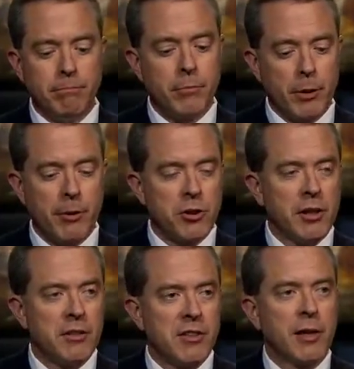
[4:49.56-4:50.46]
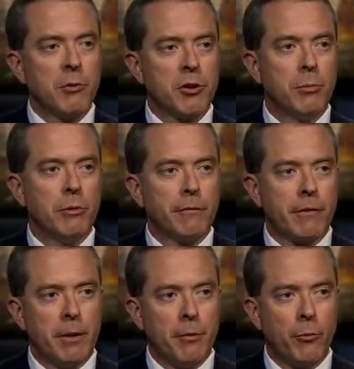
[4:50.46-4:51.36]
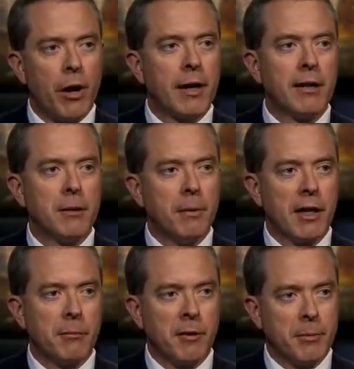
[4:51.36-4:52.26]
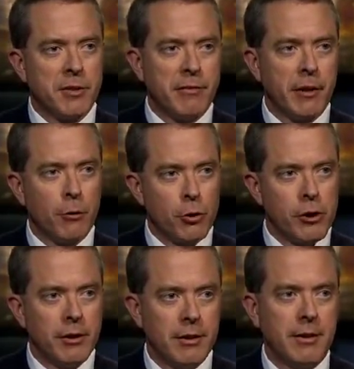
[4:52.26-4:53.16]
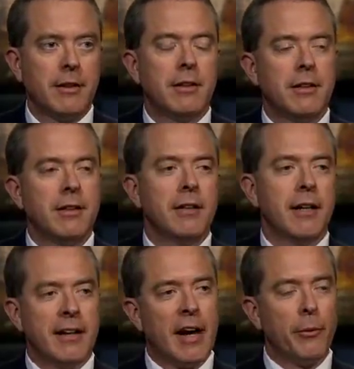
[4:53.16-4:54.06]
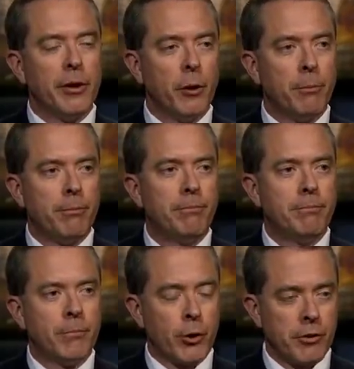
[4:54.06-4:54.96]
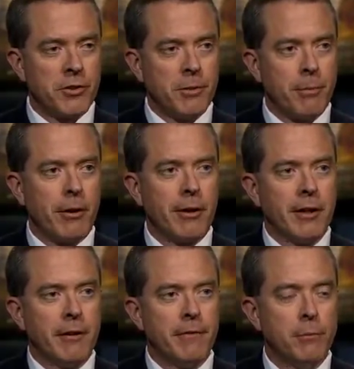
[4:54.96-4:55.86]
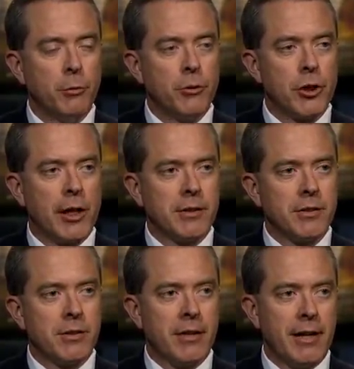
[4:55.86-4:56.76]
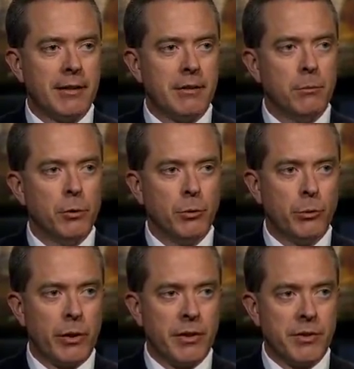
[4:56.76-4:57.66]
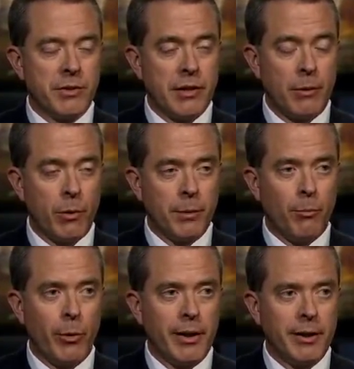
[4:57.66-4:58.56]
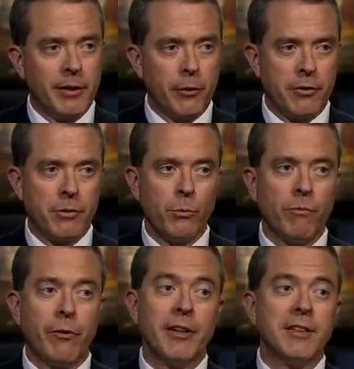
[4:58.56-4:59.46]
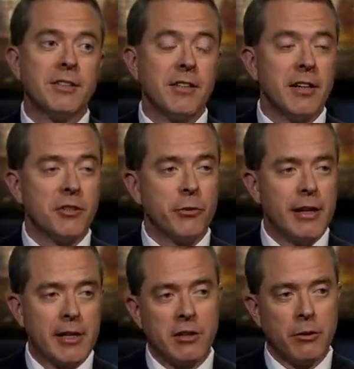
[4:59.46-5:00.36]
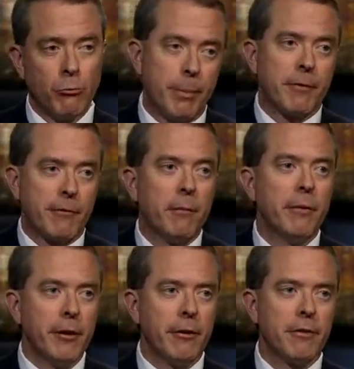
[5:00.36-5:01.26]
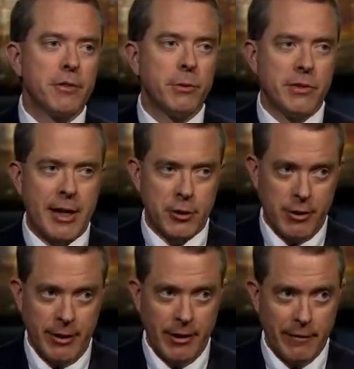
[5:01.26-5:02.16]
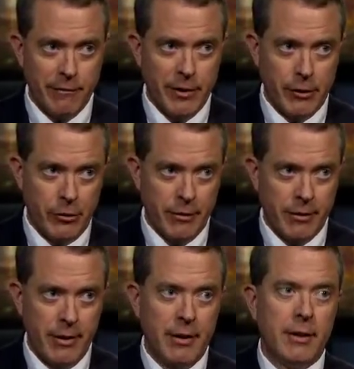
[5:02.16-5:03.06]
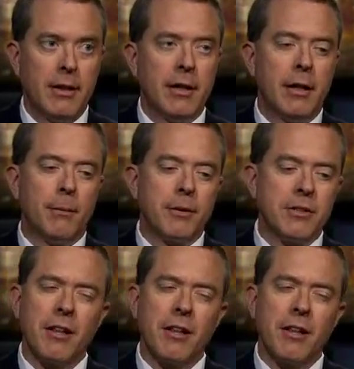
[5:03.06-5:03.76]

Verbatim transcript: pretty much indistinguishable from the rock at the bottom of the Pacific Ocean. And now we know, courtesy partly of the moon shots, that the moon was at one point in the Earth's very distant history actually ripped from the Earth. So it's actually of the Earth. But there's